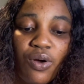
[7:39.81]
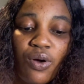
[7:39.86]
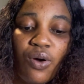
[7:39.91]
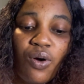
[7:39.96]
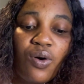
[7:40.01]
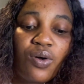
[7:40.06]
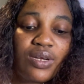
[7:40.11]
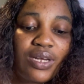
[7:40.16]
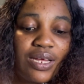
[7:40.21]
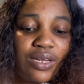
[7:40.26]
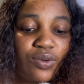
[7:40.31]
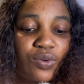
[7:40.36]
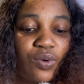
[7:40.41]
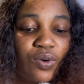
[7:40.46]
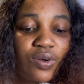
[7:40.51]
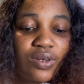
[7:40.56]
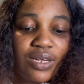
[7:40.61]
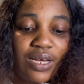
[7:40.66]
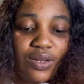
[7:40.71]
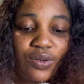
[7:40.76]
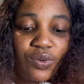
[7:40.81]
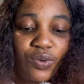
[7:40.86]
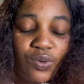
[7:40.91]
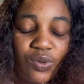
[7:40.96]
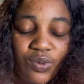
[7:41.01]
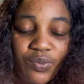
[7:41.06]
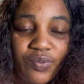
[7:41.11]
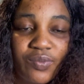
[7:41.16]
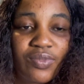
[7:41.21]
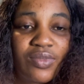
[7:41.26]
on and on and
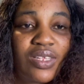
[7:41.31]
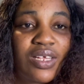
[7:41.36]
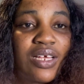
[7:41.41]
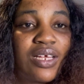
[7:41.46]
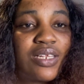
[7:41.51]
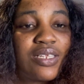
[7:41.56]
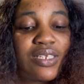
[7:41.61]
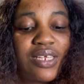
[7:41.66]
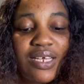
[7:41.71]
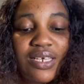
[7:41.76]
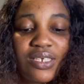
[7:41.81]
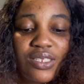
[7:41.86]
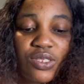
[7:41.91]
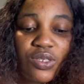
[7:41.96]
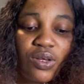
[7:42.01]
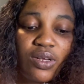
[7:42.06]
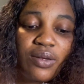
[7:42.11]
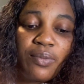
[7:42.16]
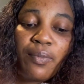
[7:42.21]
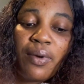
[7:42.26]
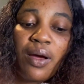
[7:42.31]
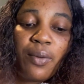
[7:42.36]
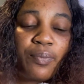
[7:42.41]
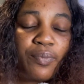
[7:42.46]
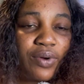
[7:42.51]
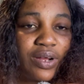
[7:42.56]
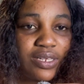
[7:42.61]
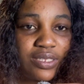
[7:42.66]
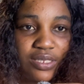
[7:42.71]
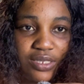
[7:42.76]
on. Tech is all about
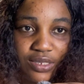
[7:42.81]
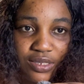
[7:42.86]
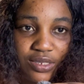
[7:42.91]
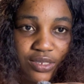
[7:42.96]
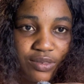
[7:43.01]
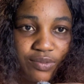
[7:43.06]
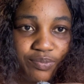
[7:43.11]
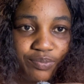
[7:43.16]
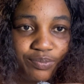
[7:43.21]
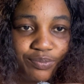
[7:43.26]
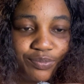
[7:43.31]
practice.